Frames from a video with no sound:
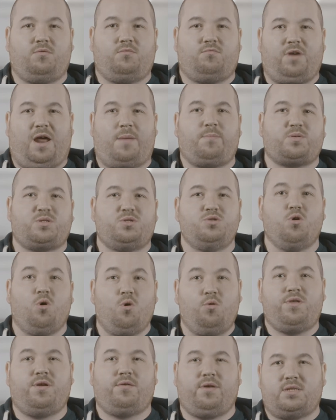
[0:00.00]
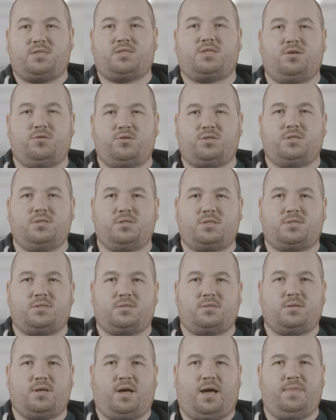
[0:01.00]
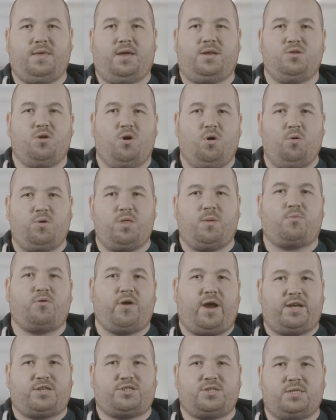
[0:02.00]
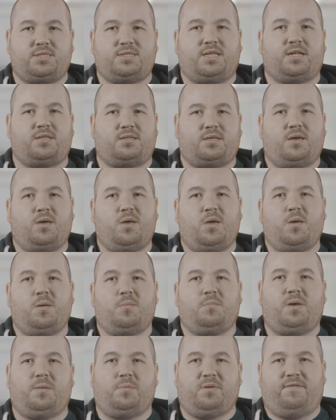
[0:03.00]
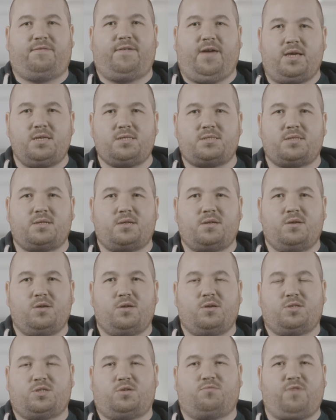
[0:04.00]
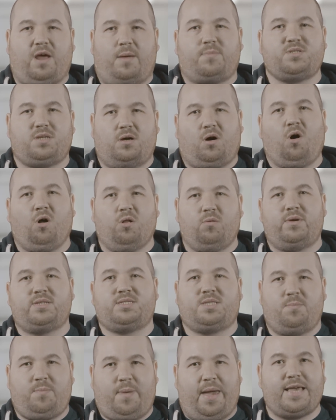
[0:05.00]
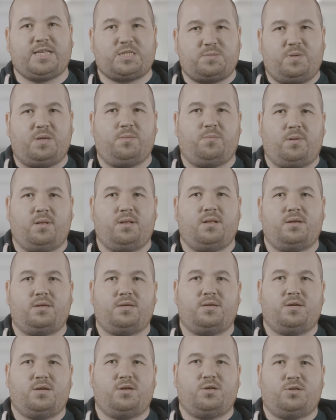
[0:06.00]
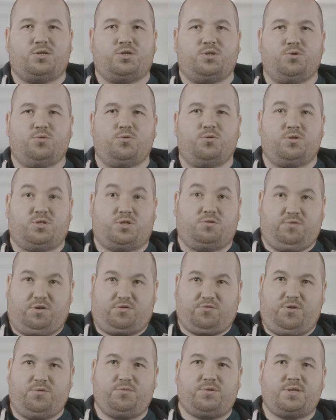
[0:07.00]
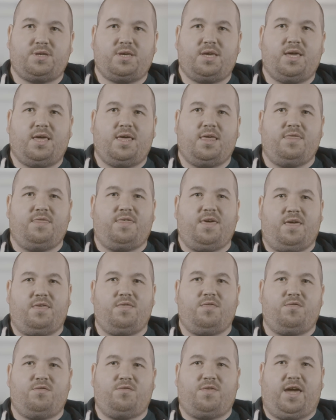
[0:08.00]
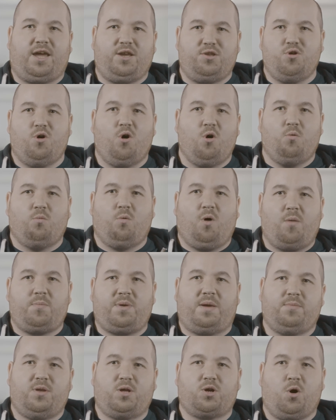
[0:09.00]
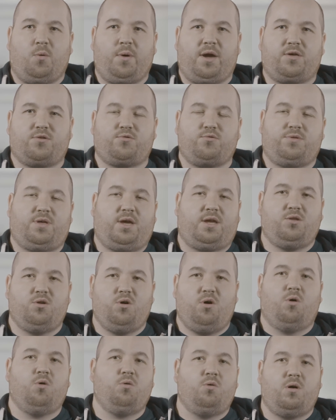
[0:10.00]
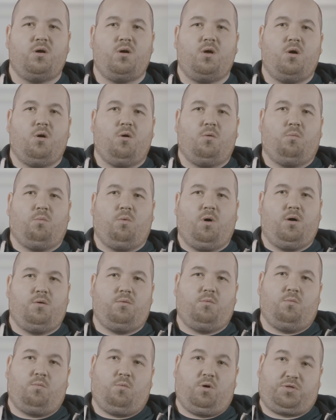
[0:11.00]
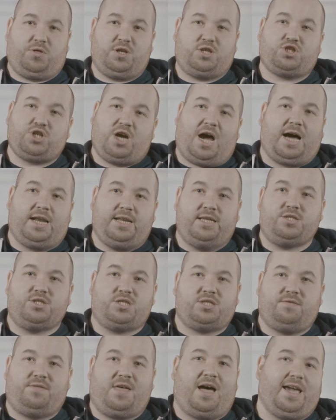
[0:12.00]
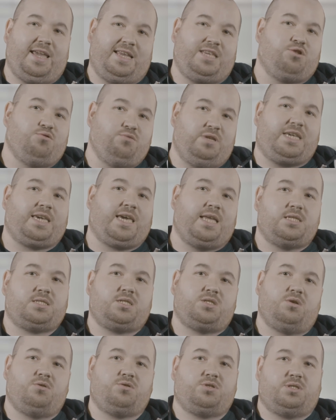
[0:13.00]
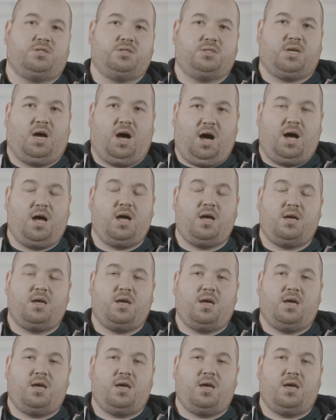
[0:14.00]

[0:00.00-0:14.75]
Reps know their institutions and they know the pressures that people face. So reps are always the best people to recruit. They know what people are going through. They know what the challenges of that unique institutions are,